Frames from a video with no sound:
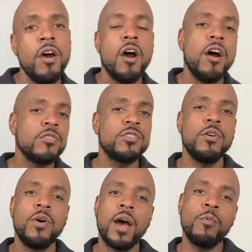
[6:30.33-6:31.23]

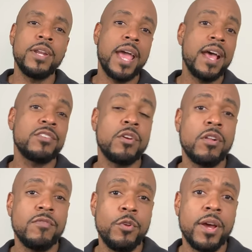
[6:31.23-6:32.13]
Also, I wanna ask
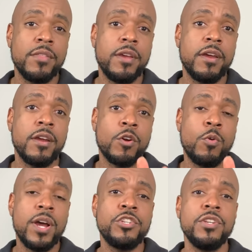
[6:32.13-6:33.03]
all of you out there a
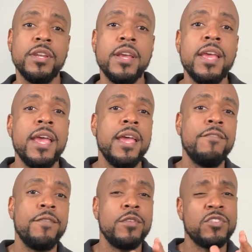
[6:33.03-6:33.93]
question. If
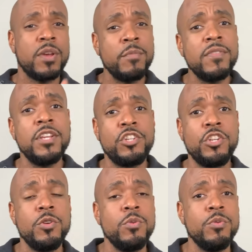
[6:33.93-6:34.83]
some of these
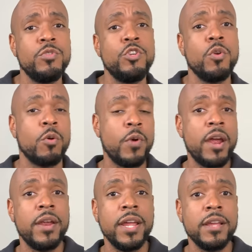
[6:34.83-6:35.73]
shoes you are
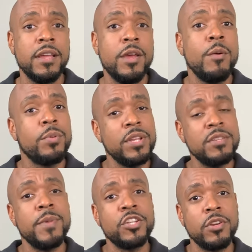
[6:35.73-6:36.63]
wearing,
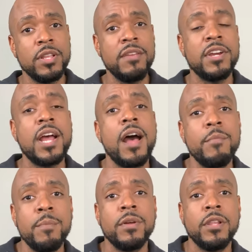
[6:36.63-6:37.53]
please make sure you leave a
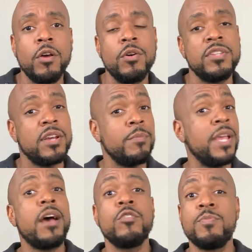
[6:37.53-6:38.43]
comment below and tell me
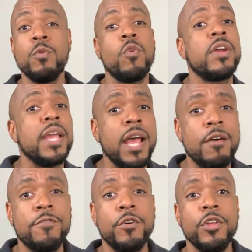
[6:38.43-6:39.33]
how it's been working
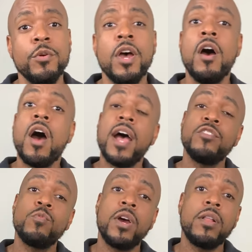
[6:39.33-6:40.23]
out for you
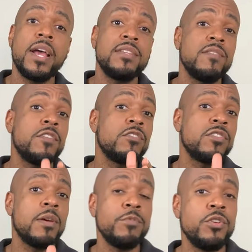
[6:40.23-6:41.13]
as well as if there's
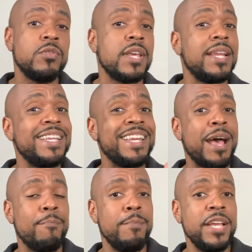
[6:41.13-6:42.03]
some shoes that I did
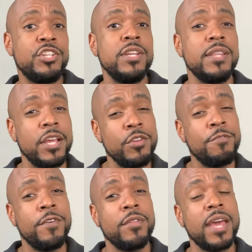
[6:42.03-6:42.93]
not mention that you
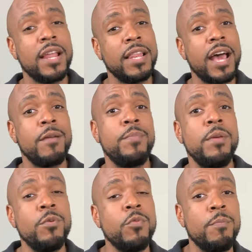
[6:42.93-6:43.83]
feel that a lot of
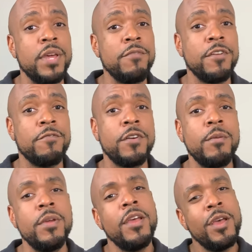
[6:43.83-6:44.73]
people would benefit
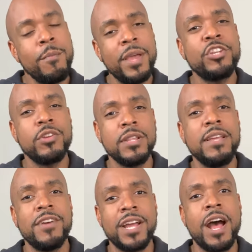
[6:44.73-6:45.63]
from, make sure to
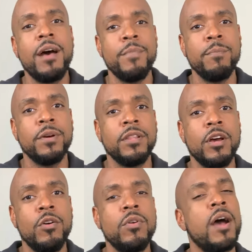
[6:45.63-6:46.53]
leave a comment
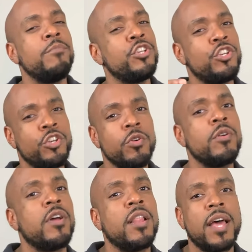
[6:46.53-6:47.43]
below. I'm
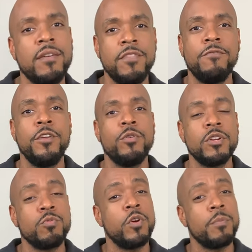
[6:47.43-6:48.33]
sure a lot of the
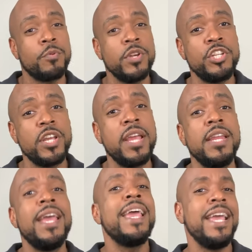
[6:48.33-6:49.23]
viewers will
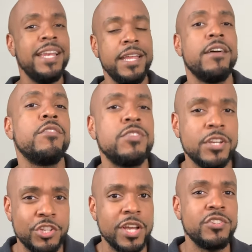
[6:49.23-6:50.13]
appreciate any other
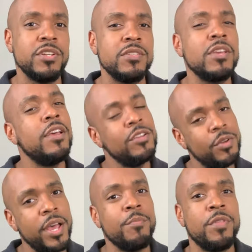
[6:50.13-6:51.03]
suggestions
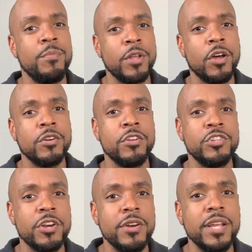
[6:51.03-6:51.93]
to help them along their
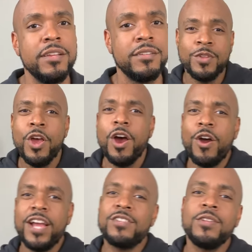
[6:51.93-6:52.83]
journey. All
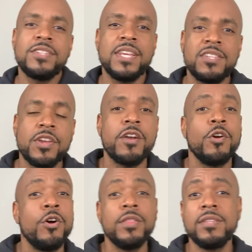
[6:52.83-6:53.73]
right, so let's get
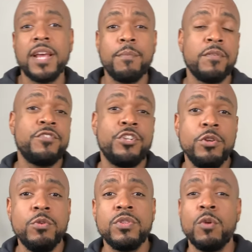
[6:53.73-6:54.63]
started on the type of
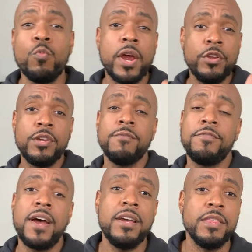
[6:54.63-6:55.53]
shoes and where you can
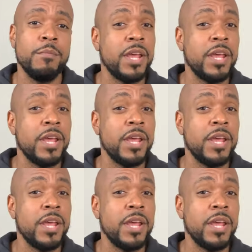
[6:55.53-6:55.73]
find them.